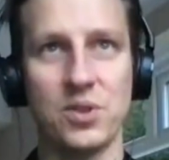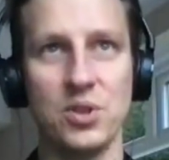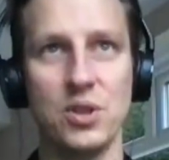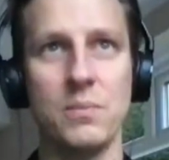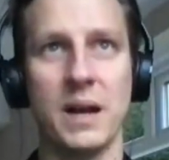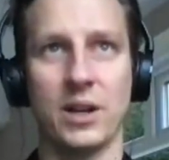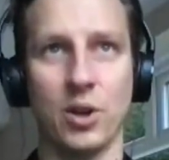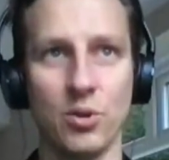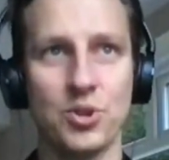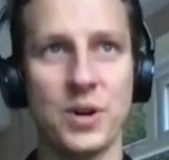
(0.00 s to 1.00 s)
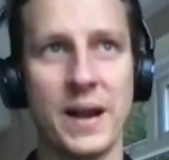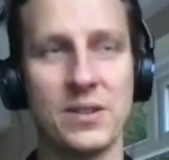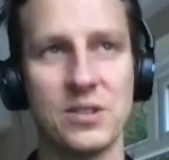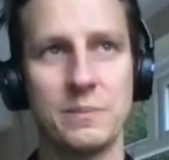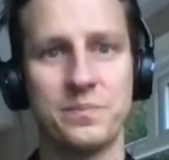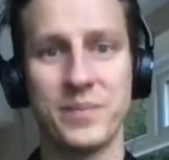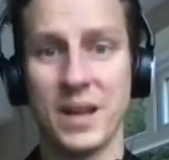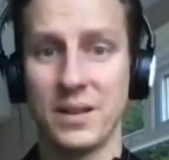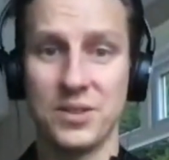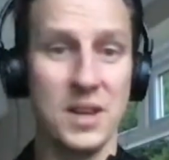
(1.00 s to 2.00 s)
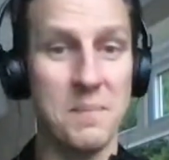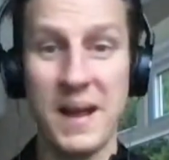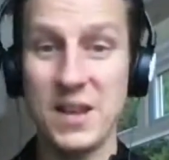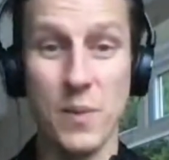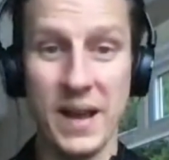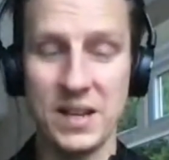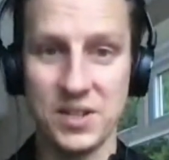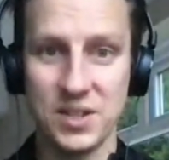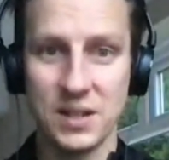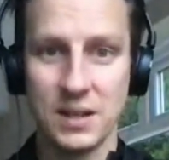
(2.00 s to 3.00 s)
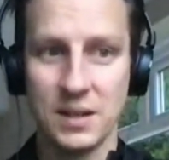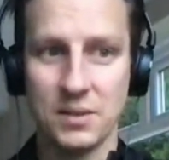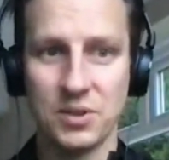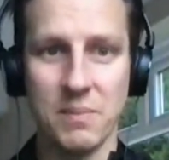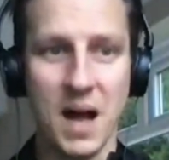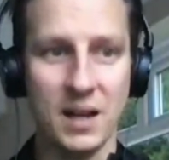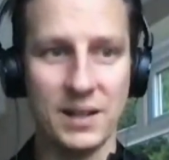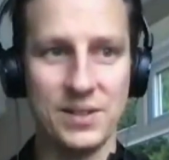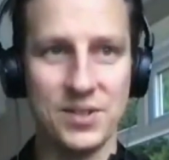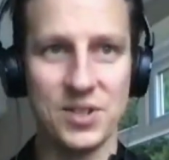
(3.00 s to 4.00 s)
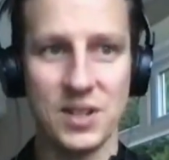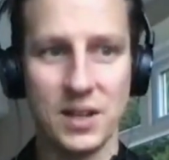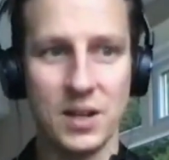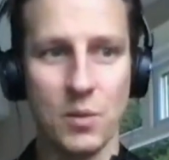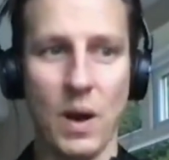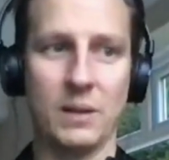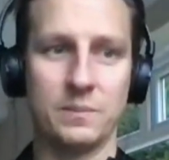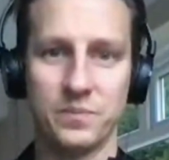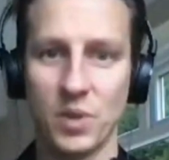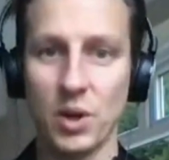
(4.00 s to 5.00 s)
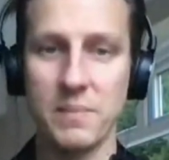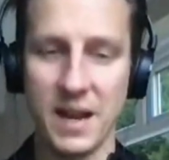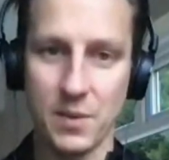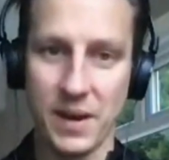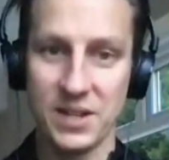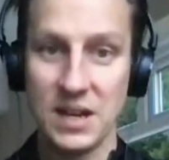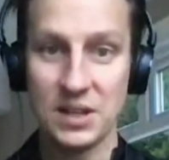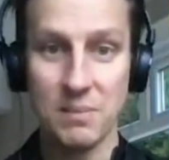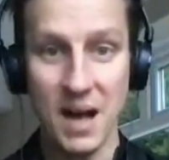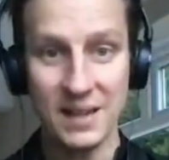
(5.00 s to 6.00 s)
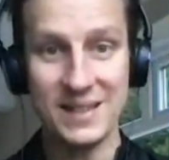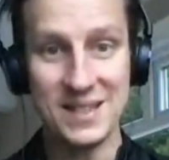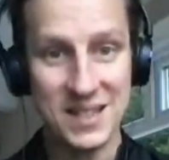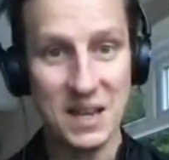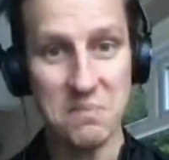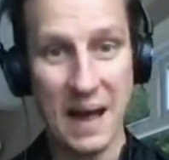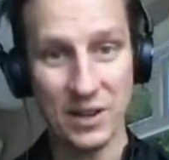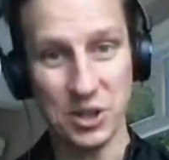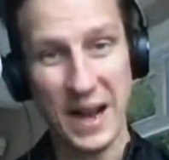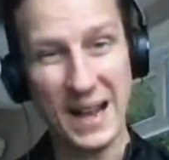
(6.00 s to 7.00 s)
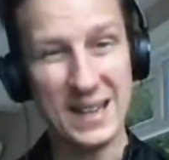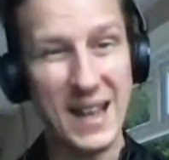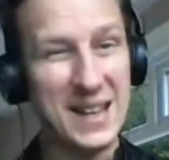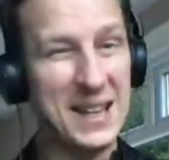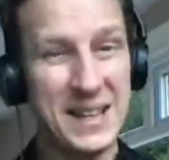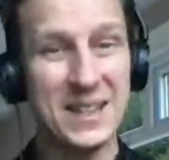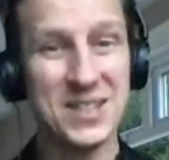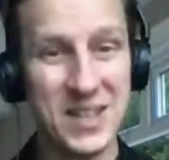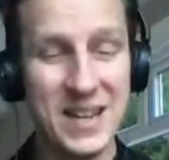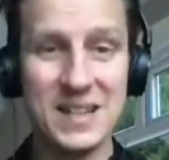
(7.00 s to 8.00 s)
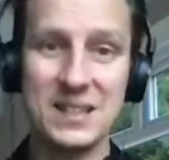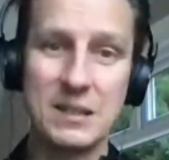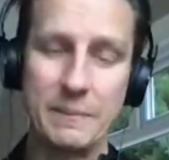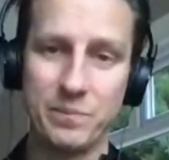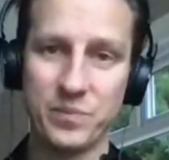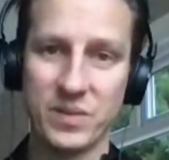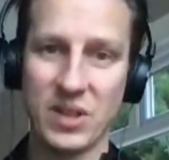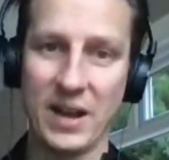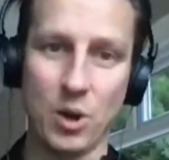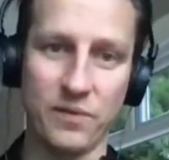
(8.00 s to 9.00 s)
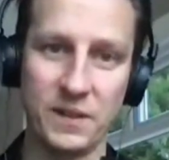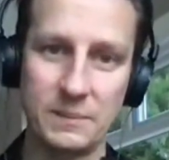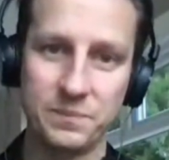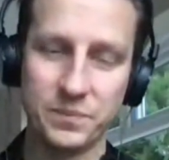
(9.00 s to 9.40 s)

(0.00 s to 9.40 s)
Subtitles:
of term and a contract that in many ways, the Marlins, well, not in many ways, the Marlins did match it and likely exceeded that offer.